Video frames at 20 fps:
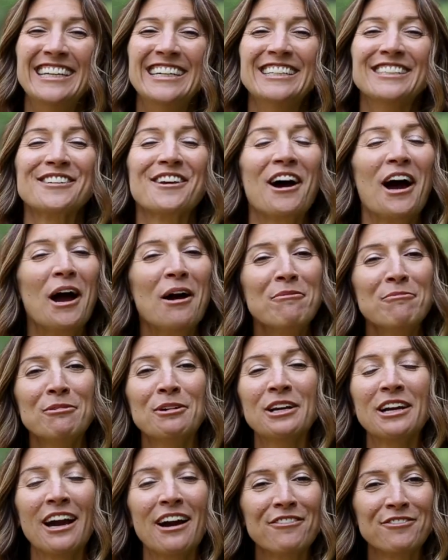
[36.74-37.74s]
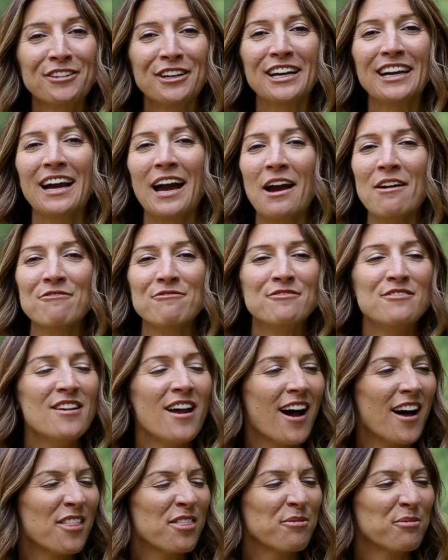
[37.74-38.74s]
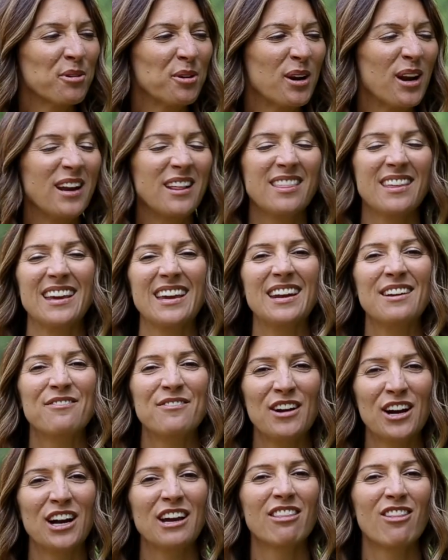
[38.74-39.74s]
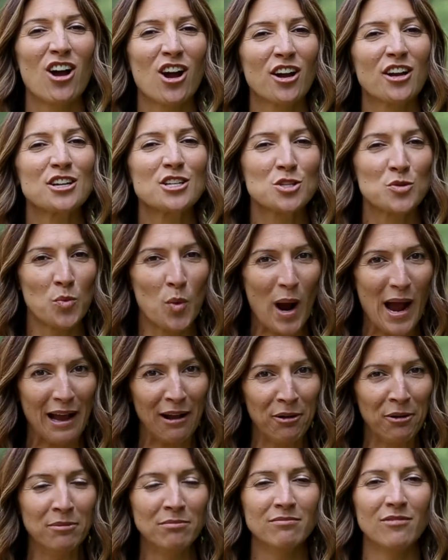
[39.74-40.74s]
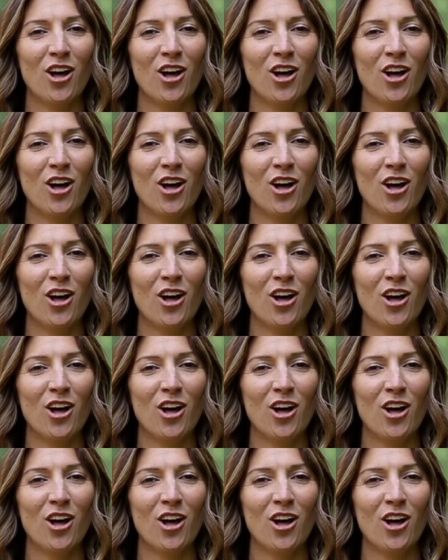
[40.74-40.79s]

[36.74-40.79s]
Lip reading: So I'm recovering. I've not thrown anything in a very longish while.